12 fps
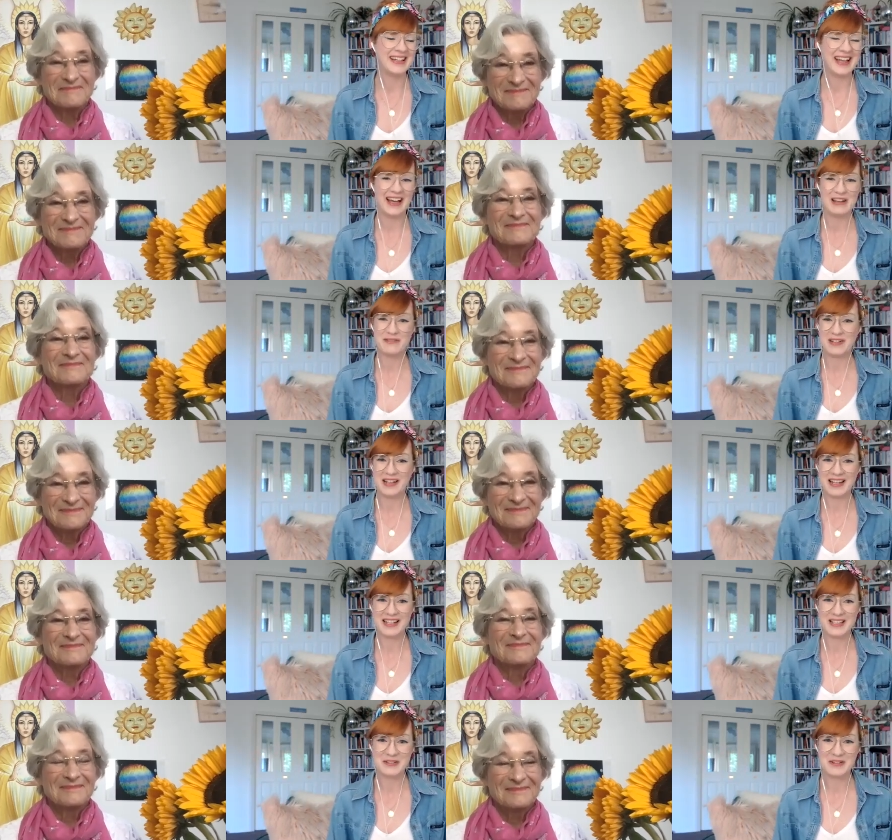Speaker 1: yeah i feel
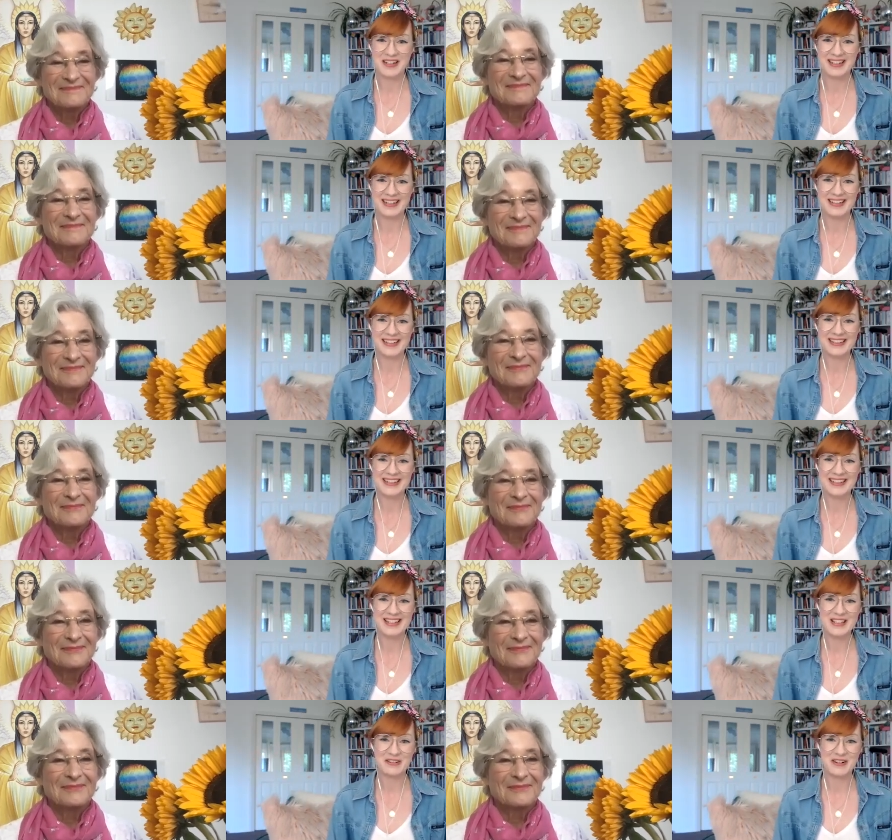like it's already
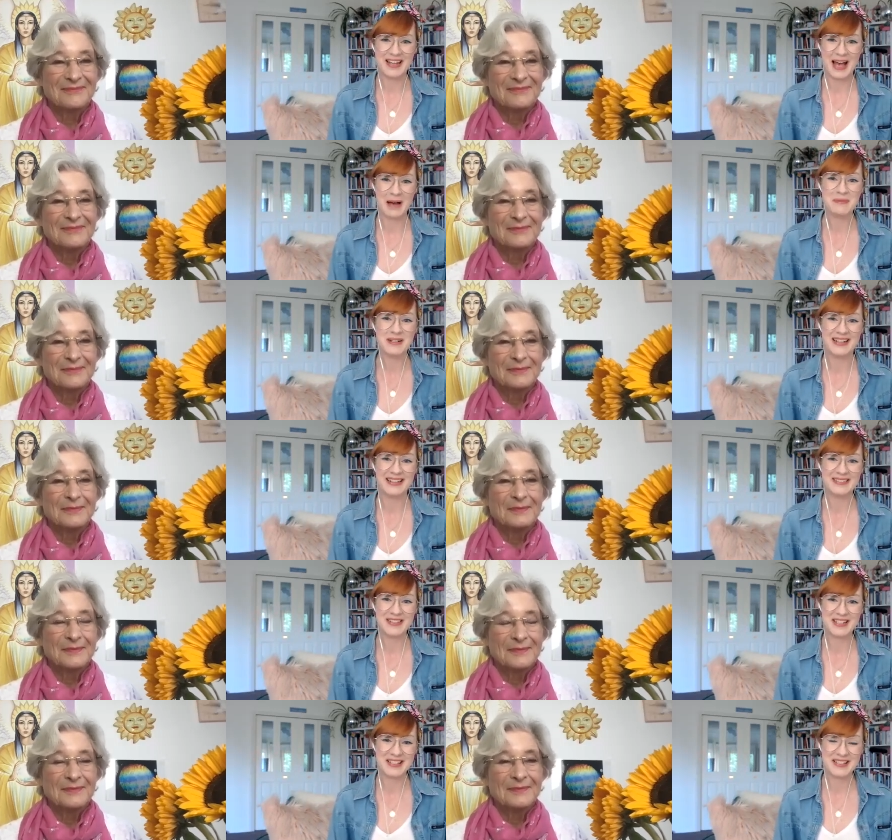it's already
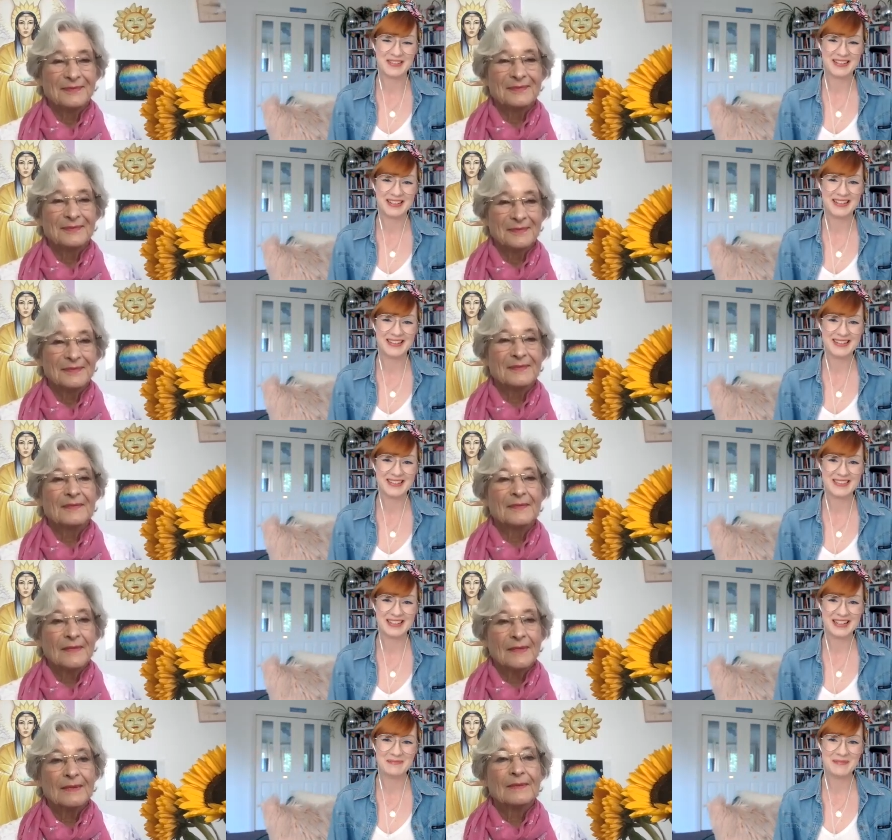happening, which is really,
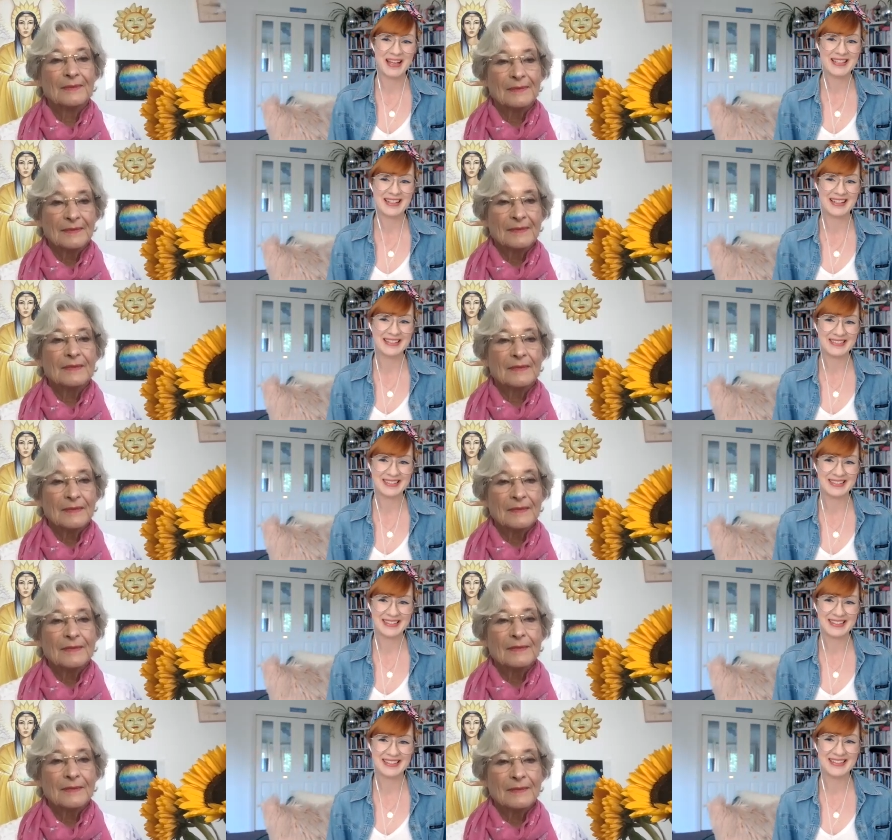really amazing.
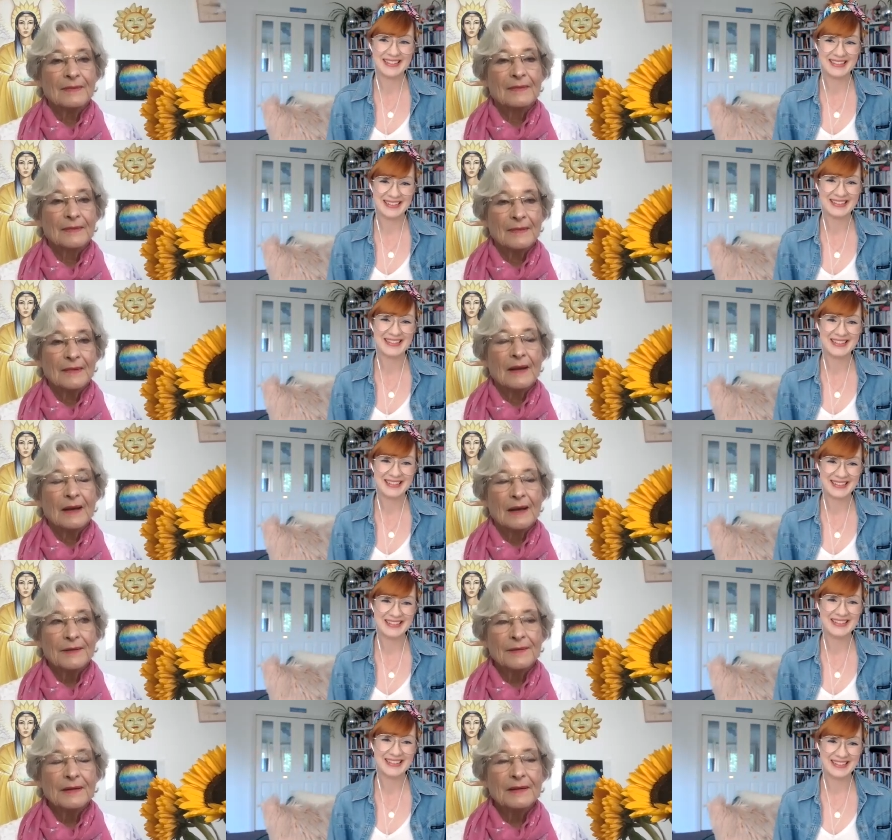
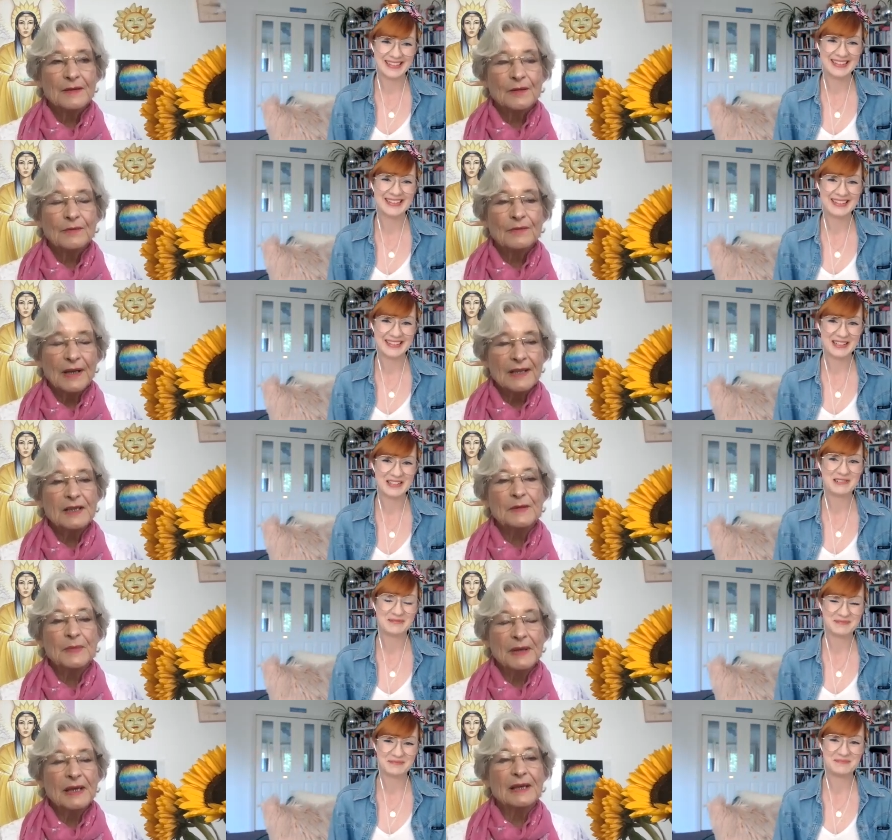
Speaker 2: I think there's
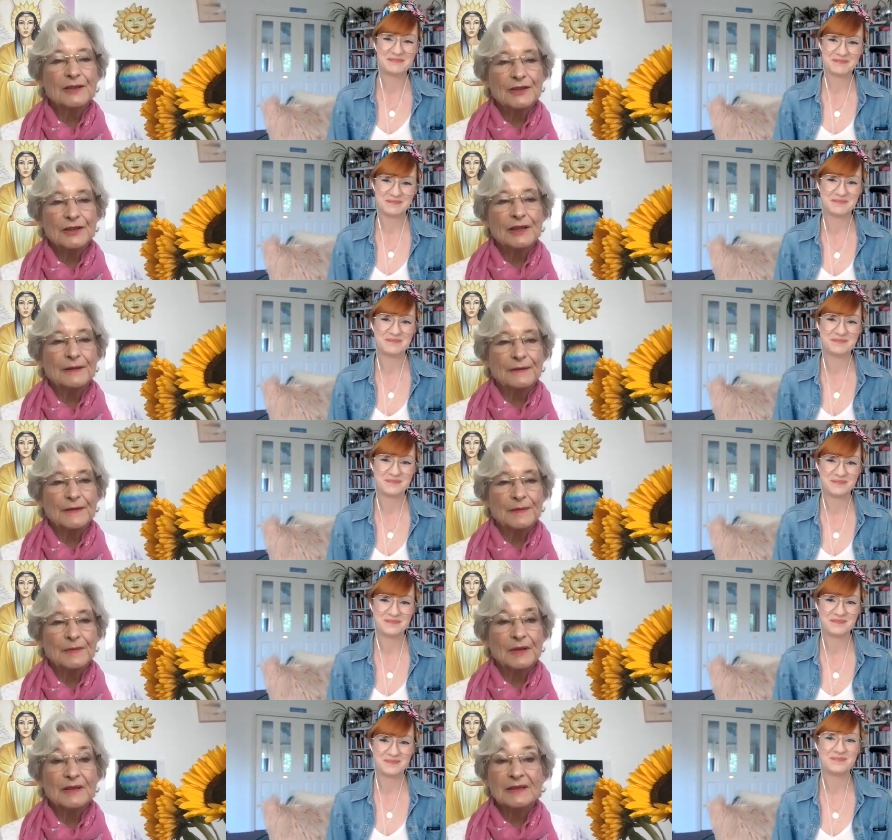already being a
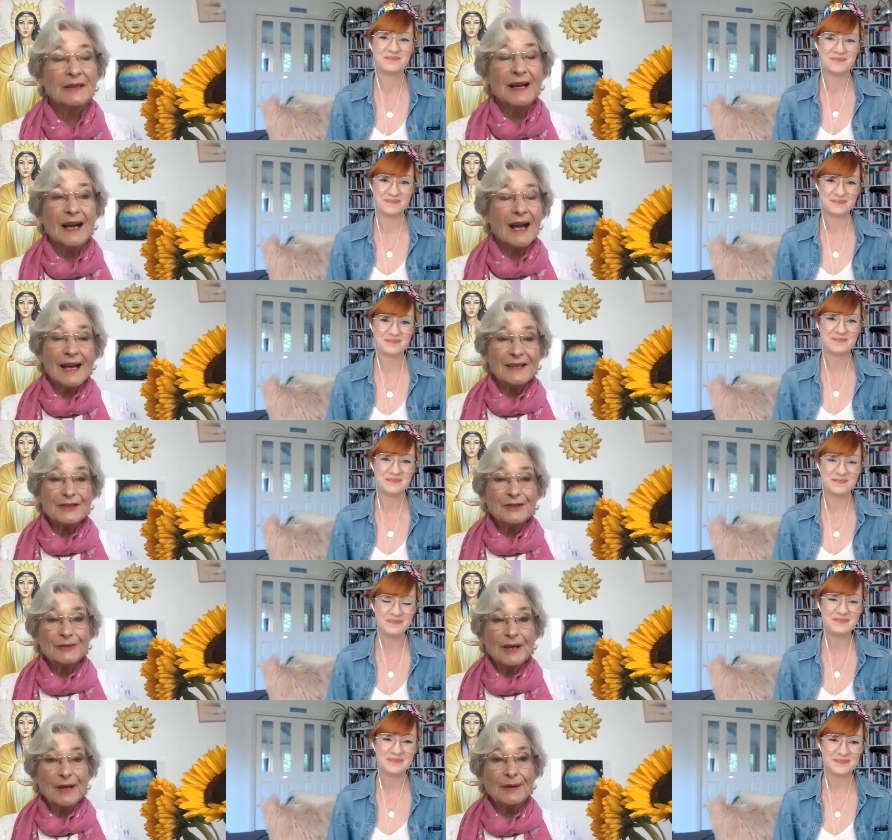shift because, as
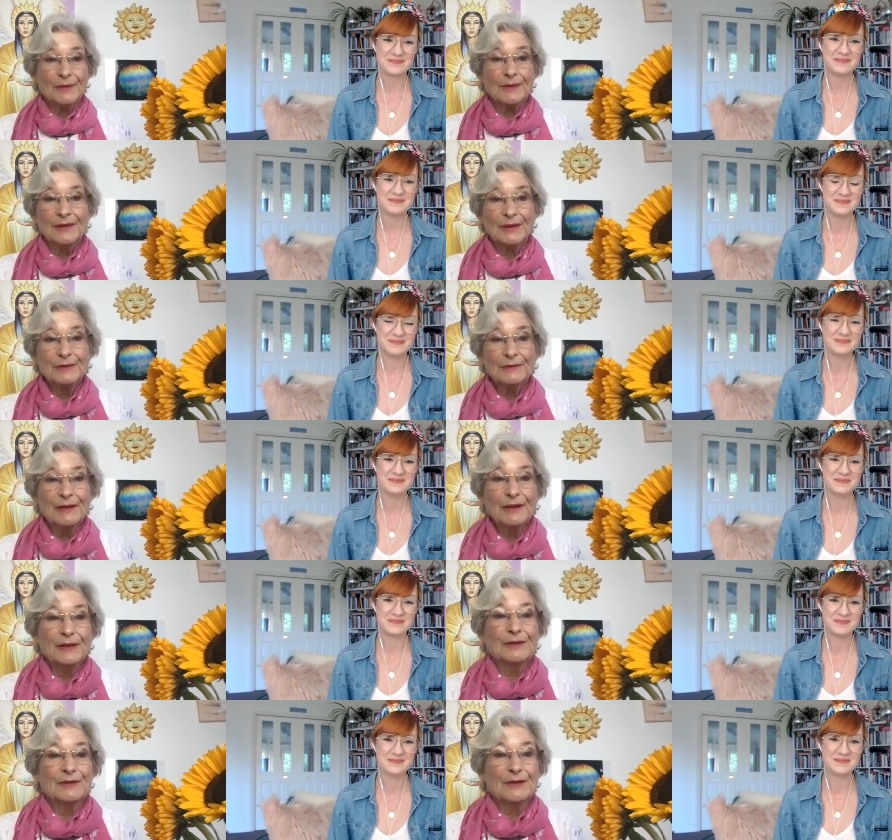you know, you've
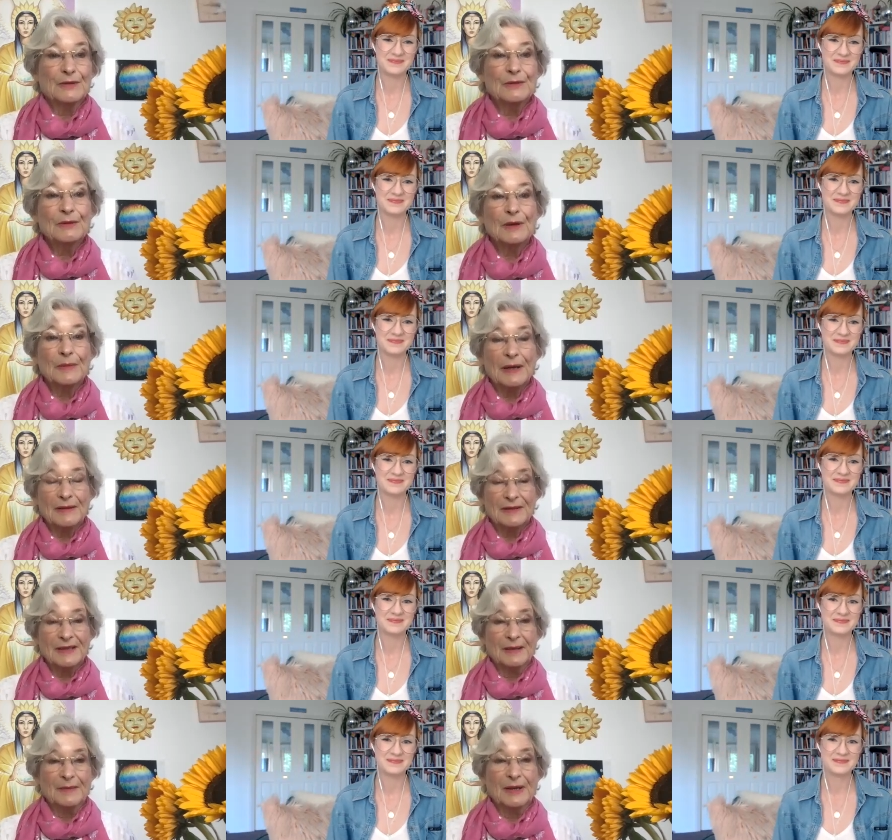only got to talk
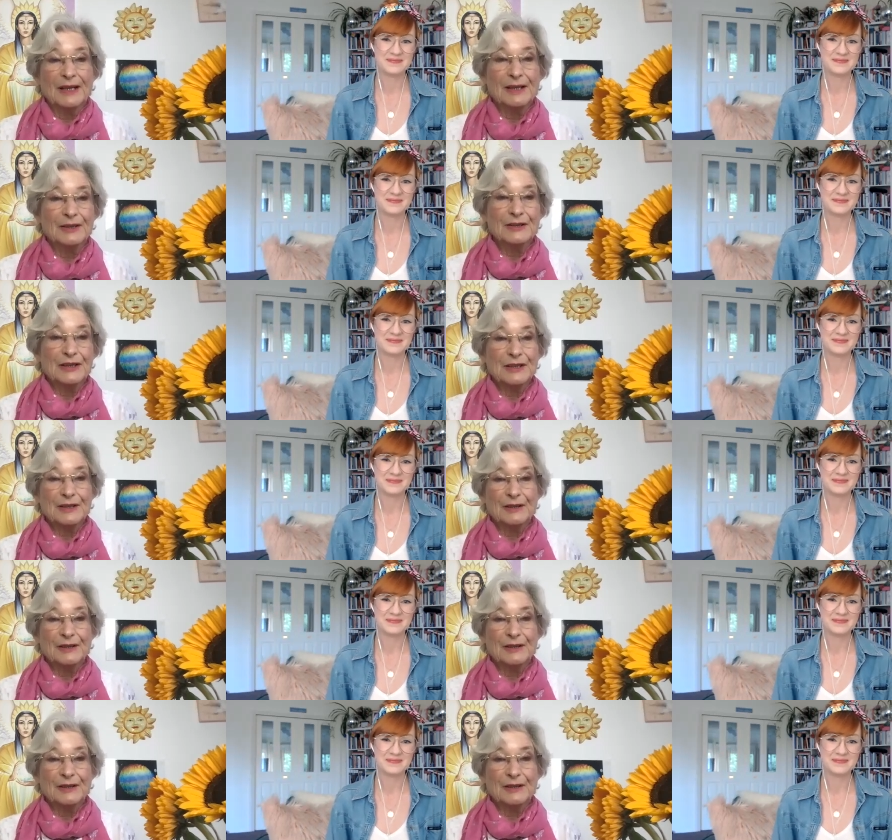about it. My energy is